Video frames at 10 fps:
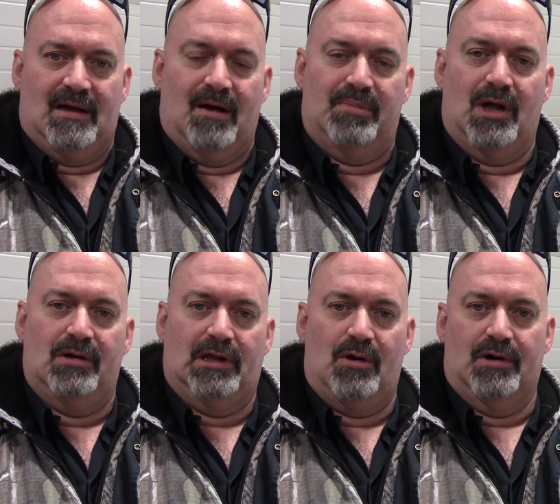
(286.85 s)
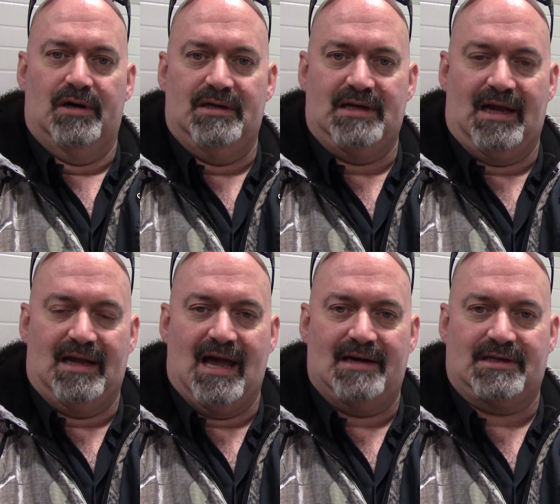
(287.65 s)
a blown lower
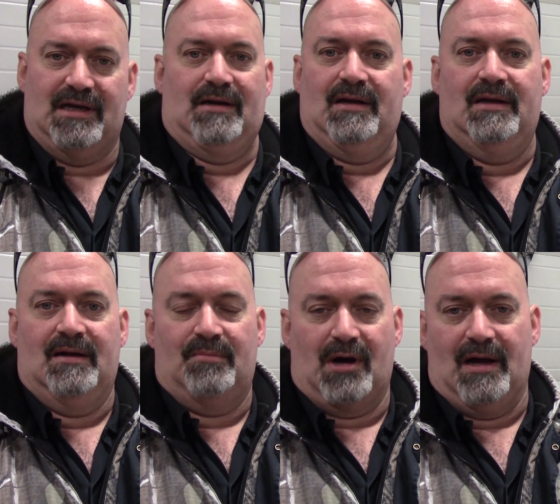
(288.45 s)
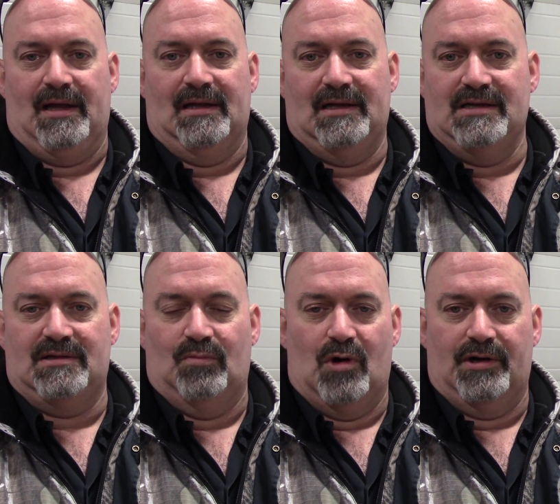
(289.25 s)
intake gasket, probably at
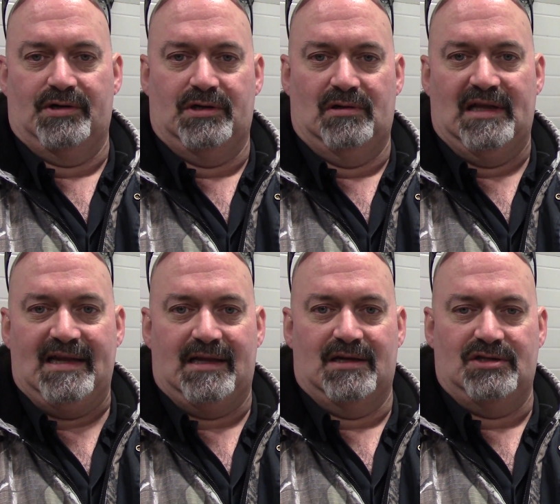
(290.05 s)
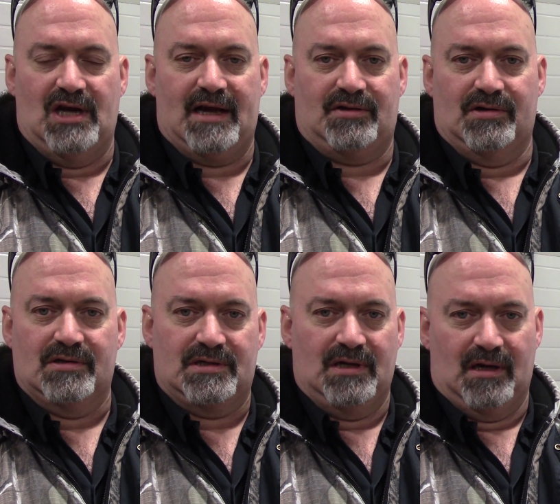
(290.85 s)
least 1 or 2 leaky
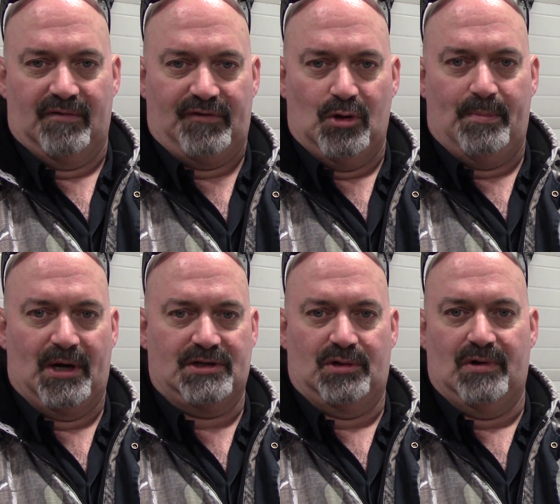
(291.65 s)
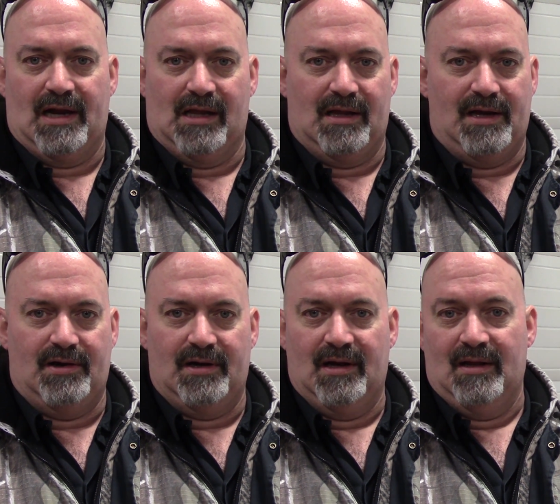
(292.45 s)
injectors, and a fuel pressure regulator